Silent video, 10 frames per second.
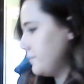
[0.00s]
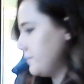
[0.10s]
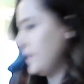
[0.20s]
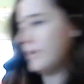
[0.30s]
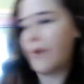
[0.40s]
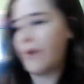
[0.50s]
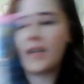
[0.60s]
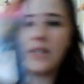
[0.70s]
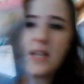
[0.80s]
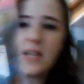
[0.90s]
So I can
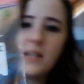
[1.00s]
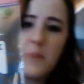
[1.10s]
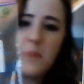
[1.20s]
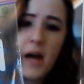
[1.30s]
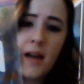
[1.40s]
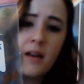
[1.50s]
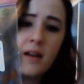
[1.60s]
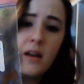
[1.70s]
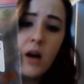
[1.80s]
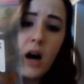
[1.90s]
take this bag,
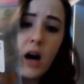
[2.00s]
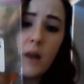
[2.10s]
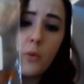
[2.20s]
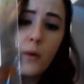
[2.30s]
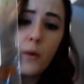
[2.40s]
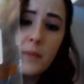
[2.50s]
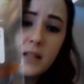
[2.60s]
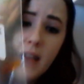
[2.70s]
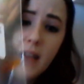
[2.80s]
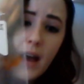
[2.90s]
wipe it
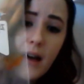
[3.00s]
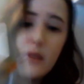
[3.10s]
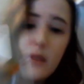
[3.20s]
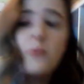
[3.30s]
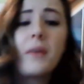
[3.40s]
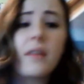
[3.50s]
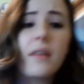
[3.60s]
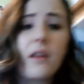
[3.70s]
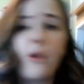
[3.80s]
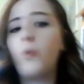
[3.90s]
down with
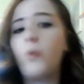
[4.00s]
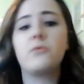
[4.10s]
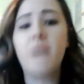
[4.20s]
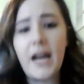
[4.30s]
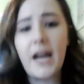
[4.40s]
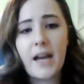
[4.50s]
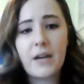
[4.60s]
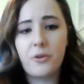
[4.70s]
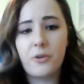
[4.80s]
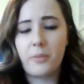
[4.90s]
an old rag
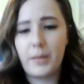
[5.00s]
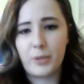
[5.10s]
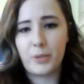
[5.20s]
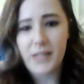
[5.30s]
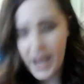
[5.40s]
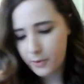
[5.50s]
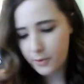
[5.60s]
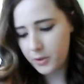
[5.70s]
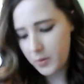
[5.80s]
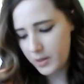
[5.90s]
or paper
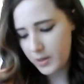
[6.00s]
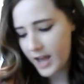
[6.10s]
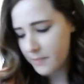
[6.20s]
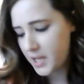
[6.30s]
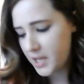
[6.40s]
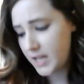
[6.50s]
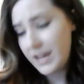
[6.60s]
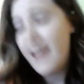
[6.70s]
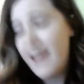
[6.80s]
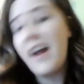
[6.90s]
towel or napkin,
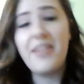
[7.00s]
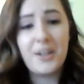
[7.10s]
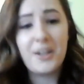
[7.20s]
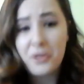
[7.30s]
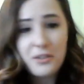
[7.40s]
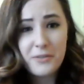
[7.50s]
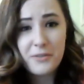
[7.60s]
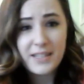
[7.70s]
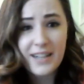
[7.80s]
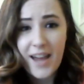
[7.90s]
and then you can use it
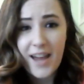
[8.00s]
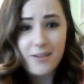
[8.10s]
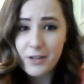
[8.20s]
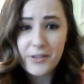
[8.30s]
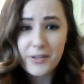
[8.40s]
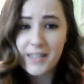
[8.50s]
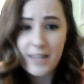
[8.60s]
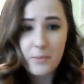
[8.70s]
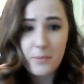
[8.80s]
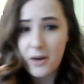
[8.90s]
again. You can do the same
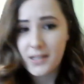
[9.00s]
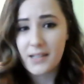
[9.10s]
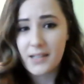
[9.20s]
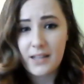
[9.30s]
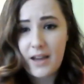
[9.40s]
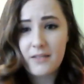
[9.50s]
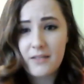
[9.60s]
process again.